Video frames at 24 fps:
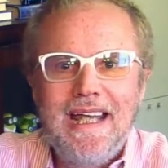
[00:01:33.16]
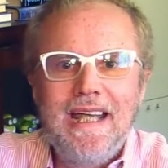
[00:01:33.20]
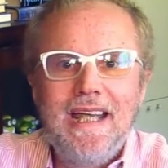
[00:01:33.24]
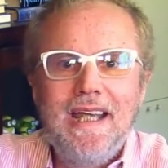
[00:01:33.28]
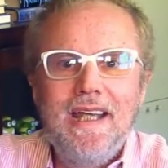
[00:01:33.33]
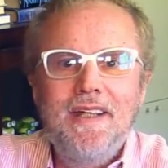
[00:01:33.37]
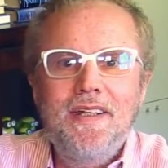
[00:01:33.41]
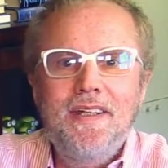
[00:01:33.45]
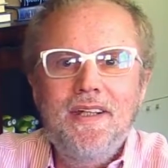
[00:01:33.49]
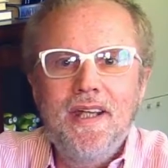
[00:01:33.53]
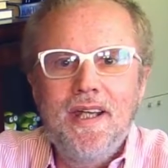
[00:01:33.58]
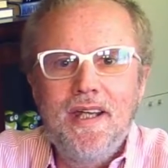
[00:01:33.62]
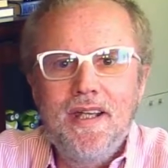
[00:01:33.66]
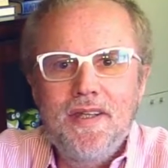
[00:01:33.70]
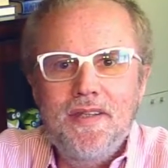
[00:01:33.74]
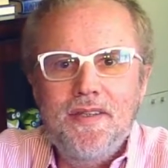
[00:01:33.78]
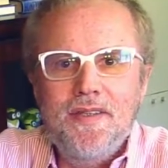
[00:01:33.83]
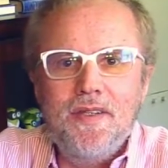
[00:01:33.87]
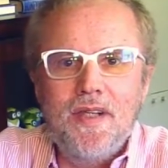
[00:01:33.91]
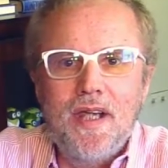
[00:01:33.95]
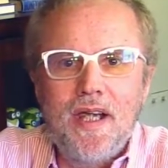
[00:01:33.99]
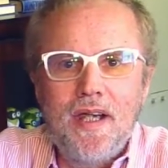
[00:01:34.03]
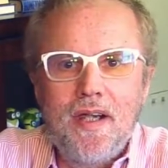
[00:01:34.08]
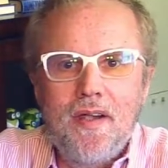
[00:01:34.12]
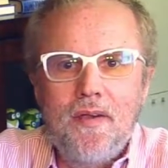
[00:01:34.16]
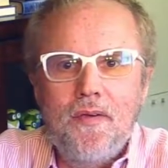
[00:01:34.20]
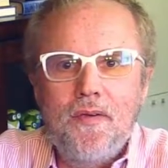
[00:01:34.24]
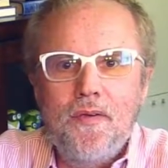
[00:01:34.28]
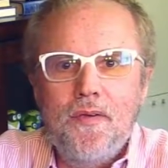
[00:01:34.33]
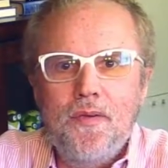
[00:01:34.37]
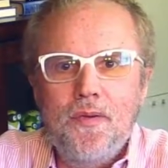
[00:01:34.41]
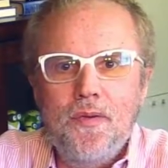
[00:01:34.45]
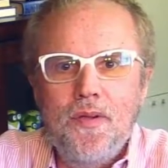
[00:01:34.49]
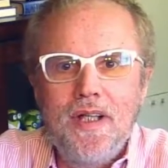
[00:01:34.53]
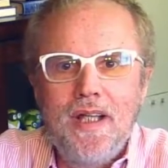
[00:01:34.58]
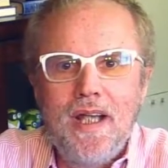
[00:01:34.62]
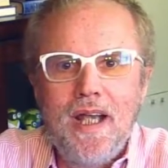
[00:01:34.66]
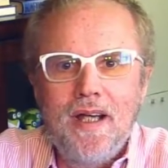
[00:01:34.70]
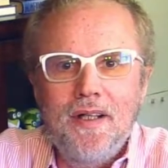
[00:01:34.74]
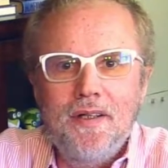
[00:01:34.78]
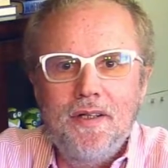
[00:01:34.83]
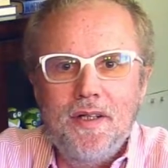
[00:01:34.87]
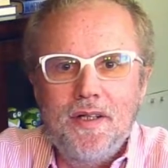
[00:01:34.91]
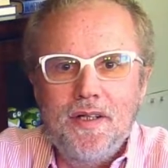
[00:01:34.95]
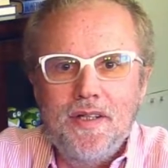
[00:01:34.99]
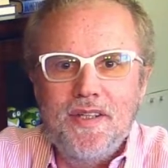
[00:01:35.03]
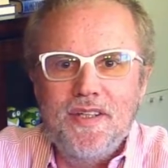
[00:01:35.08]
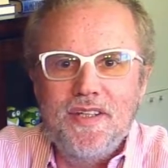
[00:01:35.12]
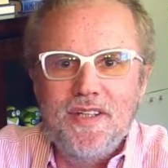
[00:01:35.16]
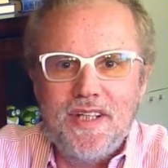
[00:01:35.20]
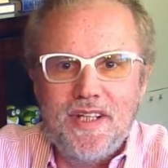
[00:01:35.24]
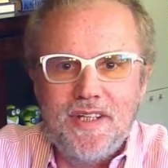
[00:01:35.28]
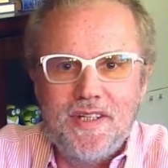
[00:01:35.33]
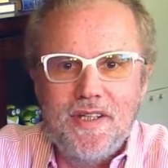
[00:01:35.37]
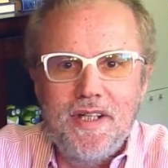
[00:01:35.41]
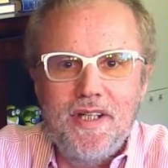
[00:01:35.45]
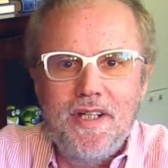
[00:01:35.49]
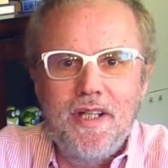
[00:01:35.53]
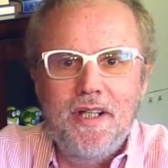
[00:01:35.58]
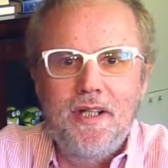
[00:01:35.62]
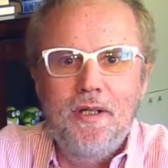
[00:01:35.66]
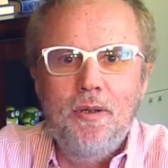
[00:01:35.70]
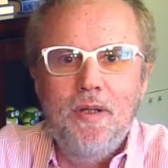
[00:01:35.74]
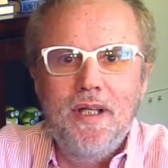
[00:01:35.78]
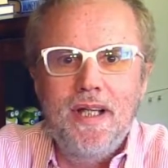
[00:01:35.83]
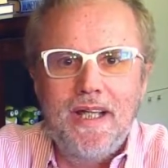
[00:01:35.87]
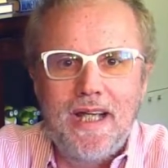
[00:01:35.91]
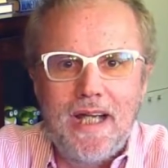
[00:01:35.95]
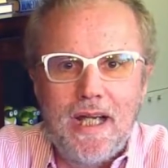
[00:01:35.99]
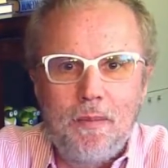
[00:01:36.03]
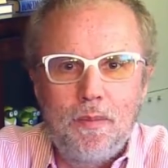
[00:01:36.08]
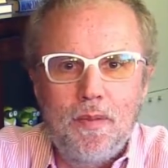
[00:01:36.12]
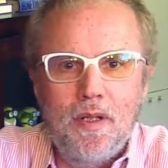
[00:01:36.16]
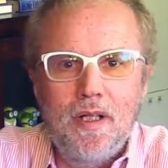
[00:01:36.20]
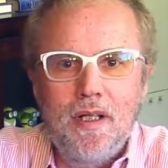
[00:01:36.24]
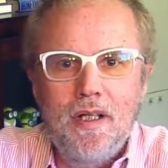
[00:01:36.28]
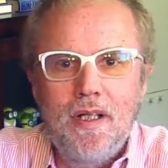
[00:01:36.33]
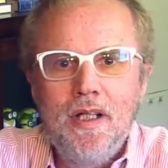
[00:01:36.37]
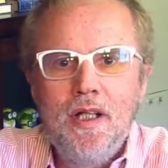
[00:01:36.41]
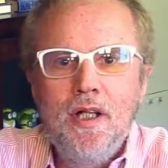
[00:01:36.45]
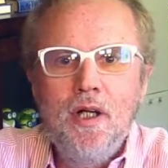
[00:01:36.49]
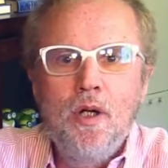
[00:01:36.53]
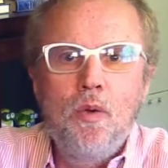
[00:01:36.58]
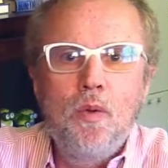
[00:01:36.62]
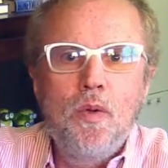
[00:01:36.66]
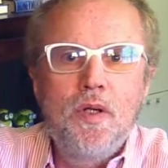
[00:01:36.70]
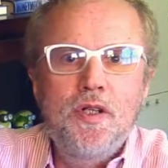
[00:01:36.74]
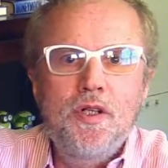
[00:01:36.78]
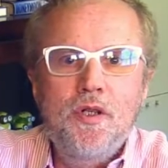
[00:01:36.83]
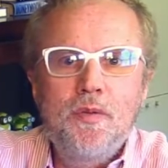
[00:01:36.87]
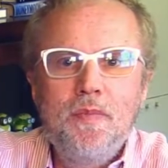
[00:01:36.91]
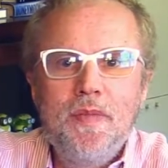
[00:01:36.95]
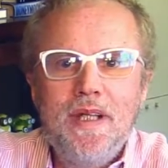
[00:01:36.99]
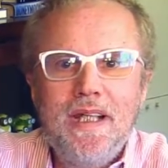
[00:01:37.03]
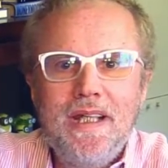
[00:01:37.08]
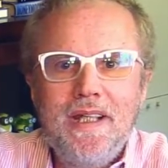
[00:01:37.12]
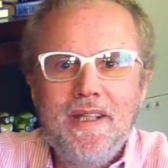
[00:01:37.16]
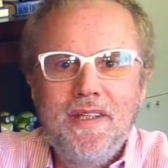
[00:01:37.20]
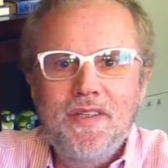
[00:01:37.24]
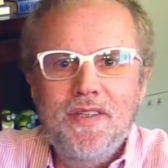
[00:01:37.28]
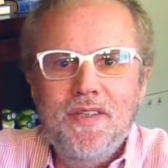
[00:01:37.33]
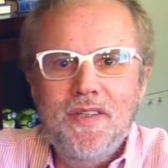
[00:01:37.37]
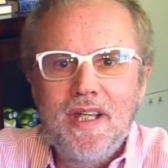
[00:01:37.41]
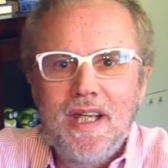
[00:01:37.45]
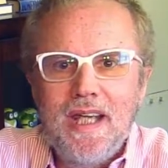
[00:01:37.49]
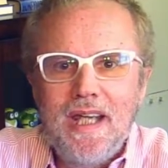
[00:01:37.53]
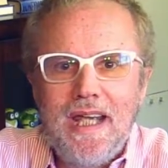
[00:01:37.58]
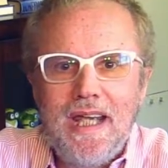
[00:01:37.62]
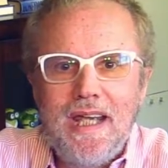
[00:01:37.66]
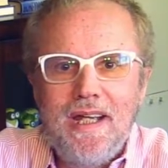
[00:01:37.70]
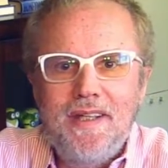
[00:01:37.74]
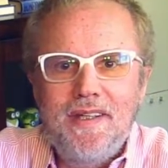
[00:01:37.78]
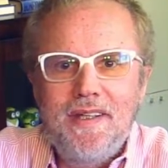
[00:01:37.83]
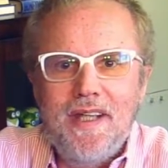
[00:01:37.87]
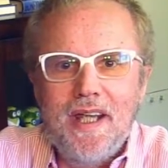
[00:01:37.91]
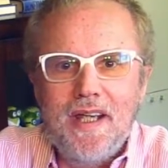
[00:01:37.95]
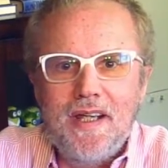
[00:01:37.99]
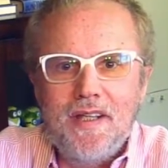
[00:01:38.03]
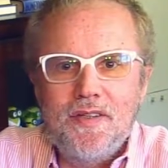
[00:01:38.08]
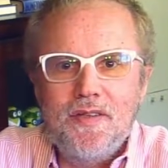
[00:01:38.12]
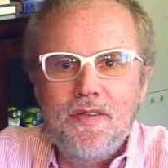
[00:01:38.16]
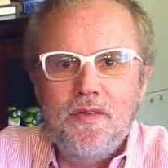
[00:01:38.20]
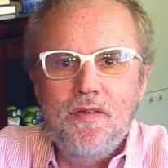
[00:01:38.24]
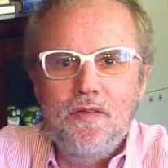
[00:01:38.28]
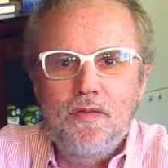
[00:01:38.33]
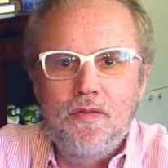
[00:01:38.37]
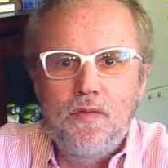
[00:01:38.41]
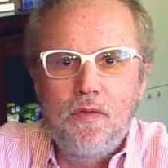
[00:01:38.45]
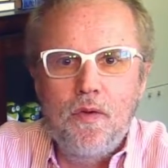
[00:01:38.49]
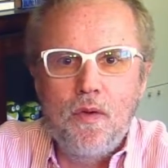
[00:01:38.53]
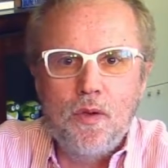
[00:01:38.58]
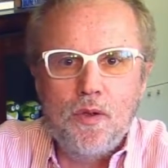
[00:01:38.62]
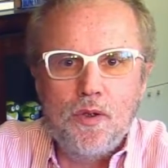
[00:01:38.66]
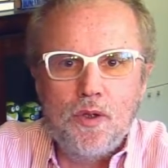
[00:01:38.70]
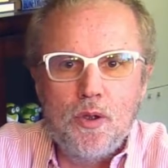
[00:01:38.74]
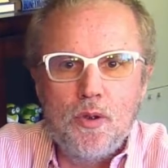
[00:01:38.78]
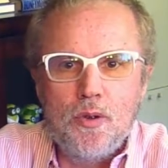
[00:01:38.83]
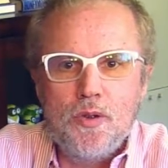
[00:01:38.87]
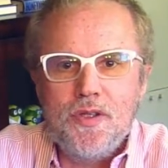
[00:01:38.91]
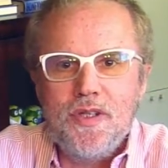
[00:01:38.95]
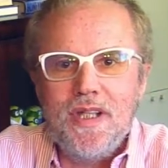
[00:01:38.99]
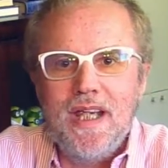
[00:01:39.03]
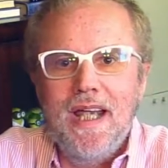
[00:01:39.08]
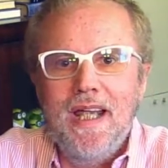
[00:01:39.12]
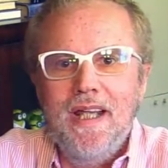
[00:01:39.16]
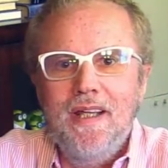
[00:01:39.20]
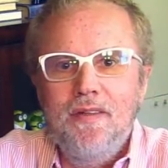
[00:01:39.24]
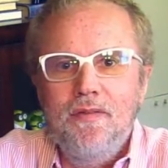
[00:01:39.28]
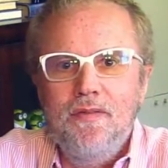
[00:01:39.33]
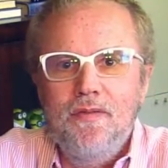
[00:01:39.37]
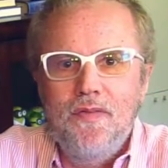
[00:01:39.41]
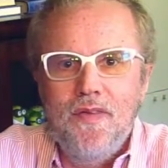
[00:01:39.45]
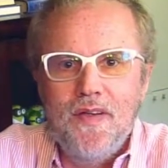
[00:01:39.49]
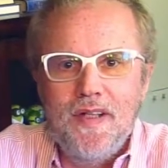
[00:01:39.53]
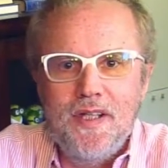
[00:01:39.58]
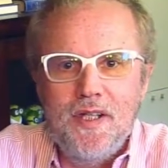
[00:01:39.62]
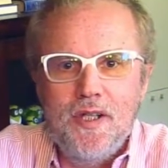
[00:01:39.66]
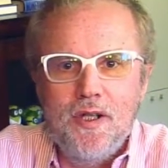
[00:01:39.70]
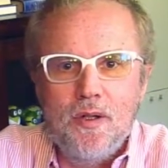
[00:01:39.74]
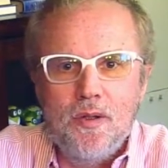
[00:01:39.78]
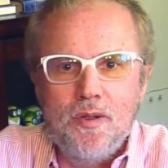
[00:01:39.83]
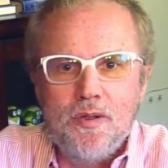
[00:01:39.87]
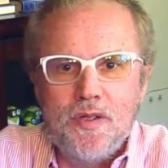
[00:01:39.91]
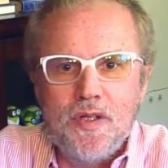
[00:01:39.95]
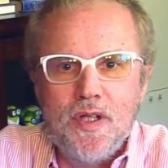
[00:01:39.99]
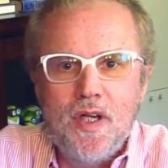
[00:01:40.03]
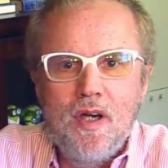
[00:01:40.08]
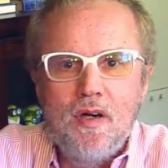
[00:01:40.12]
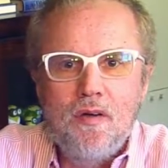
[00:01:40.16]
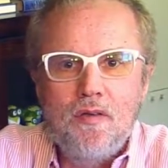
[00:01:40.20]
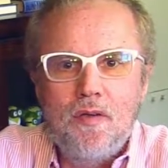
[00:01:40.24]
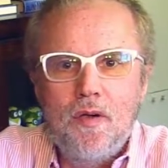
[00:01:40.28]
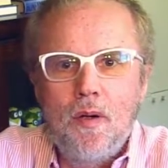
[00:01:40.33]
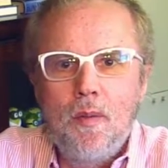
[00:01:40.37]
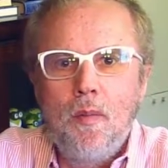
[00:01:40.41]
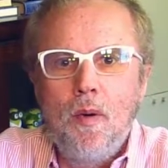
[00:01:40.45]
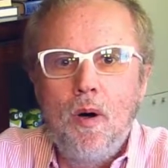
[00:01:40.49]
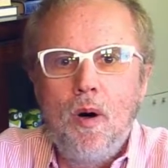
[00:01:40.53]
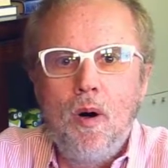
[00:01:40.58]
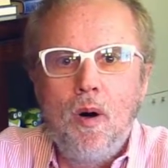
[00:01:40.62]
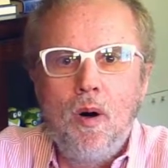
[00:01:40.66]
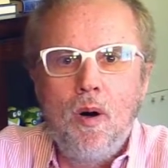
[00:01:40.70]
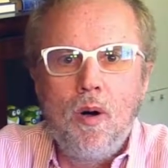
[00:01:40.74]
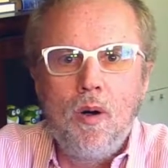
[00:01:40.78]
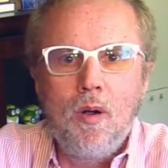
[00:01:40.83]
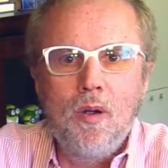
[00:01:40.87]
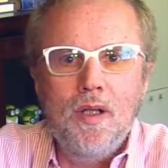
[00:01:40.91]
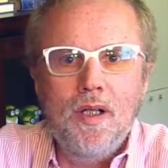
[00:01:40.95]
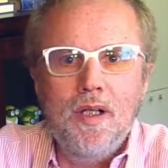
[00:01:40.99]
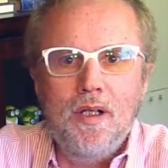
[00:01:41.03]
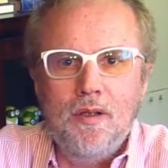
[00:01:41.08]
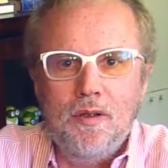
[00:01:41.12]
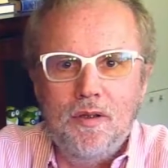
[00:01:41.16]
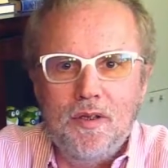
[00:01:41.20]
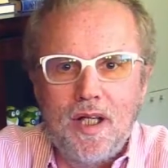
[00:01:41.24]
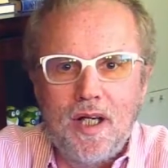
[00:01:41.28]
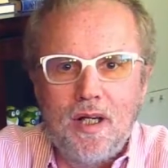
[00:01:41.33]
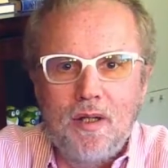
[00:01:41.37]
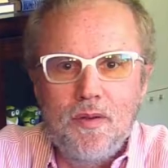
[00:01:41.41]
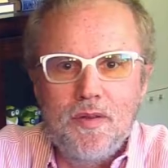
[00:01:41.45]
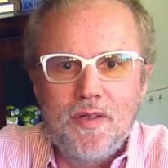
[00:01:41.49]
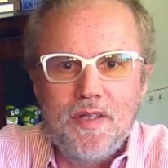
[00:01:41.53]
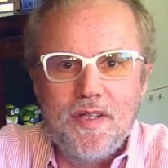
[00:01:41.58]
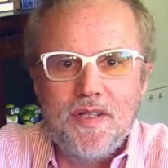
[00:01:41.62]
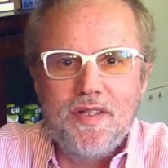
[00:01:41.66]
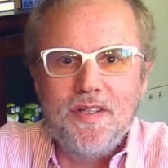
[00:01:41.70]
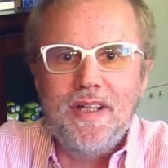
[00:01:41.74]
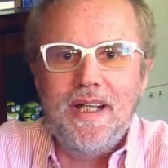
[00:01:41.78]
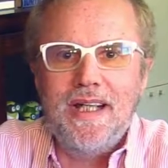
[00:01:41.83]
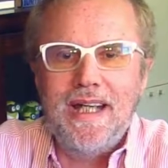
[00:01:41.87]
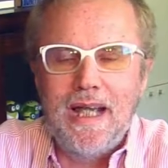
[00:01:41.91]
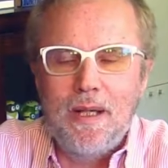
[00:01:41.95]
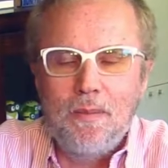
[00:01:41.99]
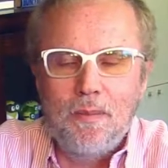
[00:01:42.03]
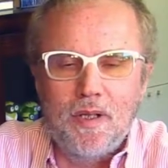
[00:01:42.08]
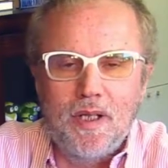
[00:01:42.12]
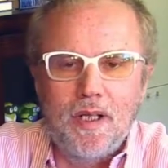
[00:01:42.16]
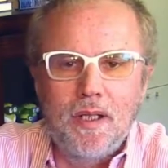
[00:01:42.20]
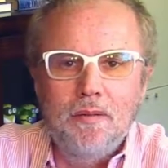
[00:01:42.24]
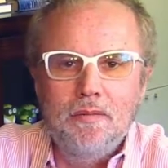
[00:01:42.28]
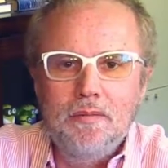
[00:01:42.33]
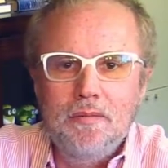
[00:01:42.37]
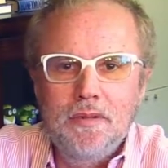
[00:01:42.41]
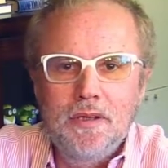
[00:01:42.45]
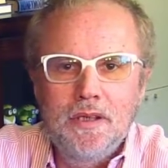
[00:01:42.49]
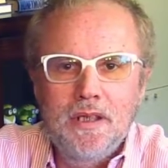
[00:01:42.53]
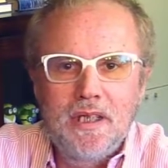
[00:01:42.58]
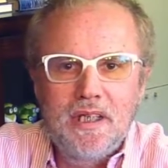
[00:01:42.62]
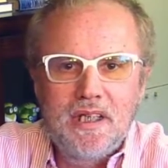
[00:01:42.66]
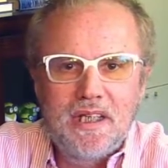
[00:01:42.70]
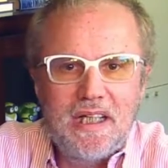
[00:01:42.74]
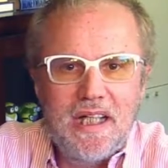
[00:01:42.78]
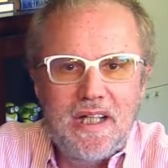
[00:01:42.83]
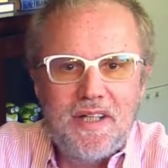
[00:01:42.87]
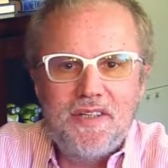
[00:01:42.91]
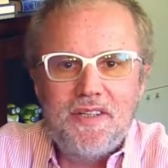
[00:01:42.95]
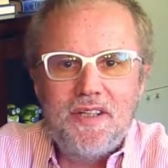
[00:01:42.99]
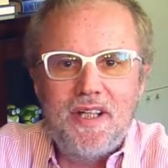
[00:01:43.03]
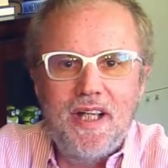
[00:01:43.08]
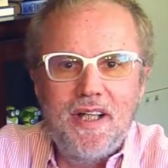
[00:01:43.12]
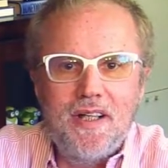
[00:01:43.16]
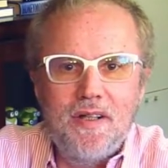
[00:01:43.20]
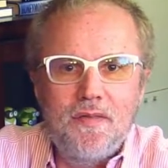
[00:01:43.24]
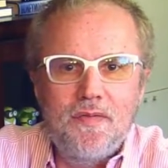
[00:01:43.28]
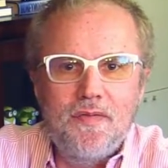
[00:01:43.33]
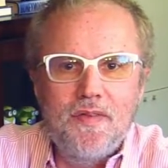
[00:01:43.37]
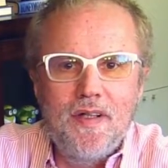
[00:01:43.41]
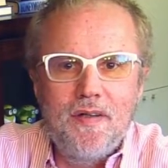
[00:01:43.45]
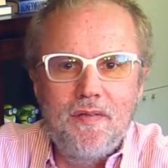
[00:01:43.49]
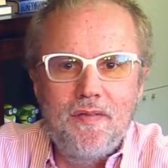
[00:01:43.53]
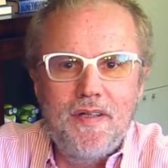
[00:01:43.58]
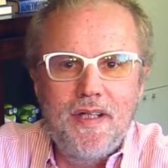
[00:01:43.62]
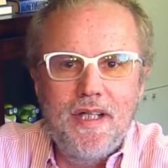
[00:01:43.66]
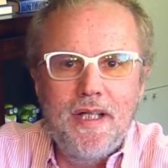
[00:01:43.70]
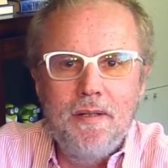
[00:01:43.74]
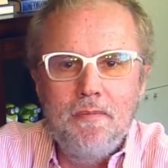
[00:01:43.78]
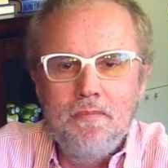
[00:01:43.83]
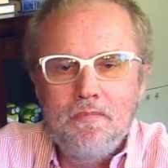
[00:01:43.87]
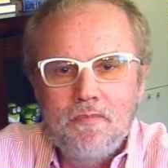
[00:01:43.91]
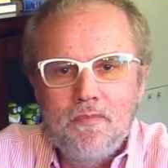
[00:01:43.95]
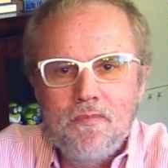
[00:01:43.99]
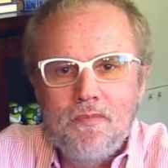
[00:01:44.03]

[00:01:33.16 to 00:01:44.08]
It is a 360-degree camera, which means it takes photos and videos from all around the camera. It's kind of nifty.